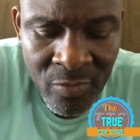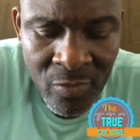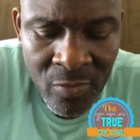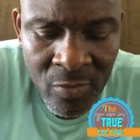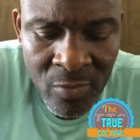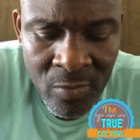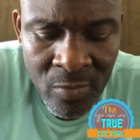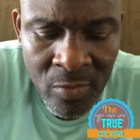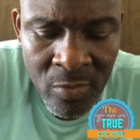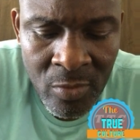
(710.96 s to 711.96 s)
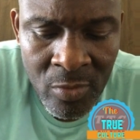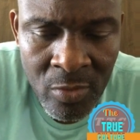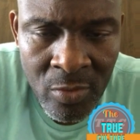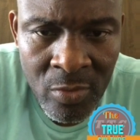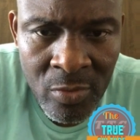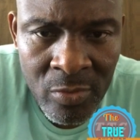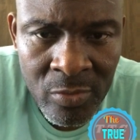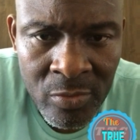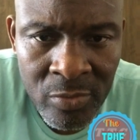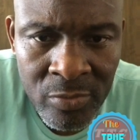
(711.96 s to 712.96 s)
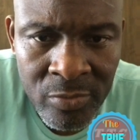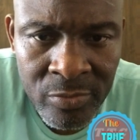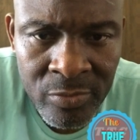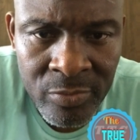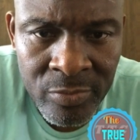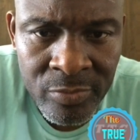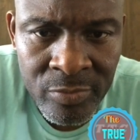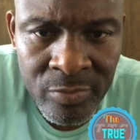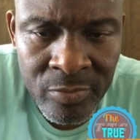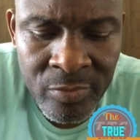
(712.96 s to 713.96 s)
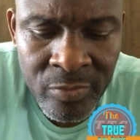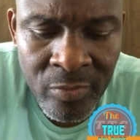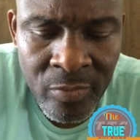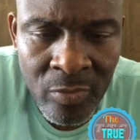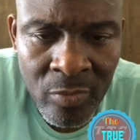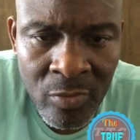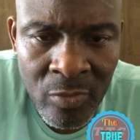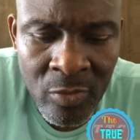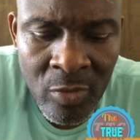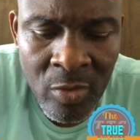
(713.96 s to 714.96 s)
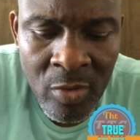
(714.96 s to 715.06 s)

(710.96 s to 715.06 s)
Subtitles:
[no speech]